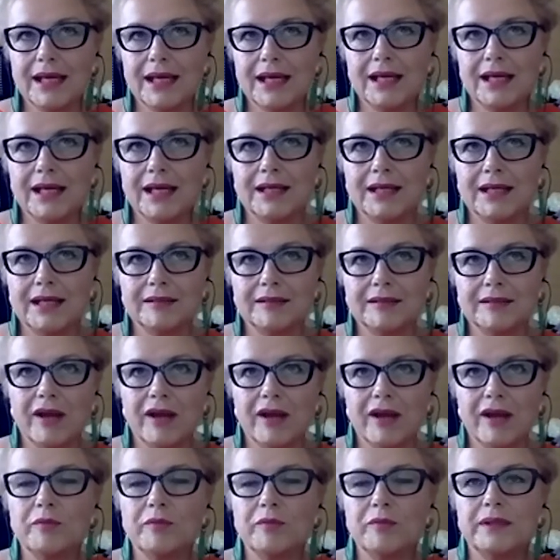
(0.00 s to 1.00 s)

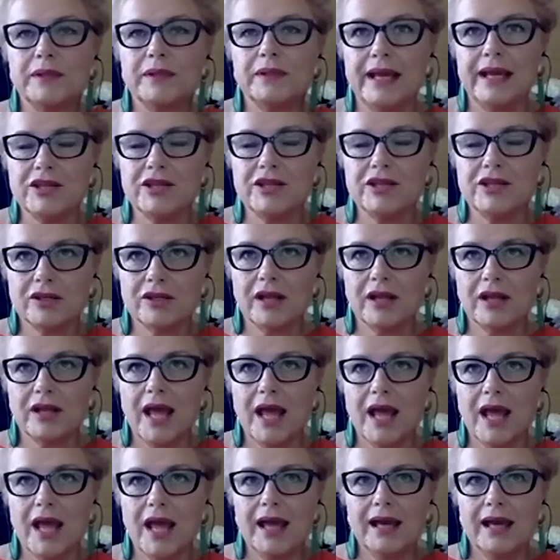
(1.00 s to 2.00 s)
my
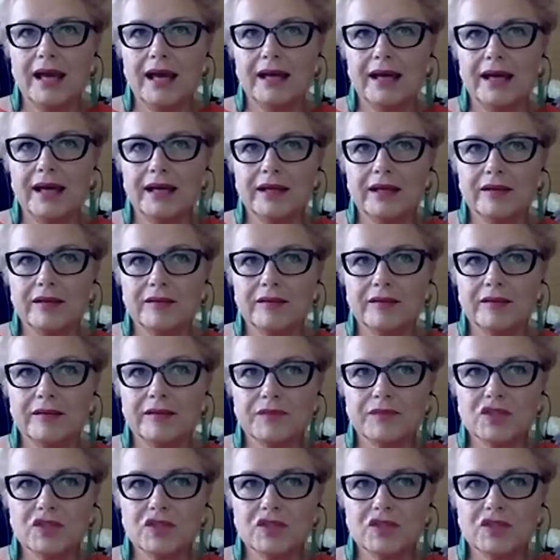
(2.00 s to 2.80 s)
recommendation.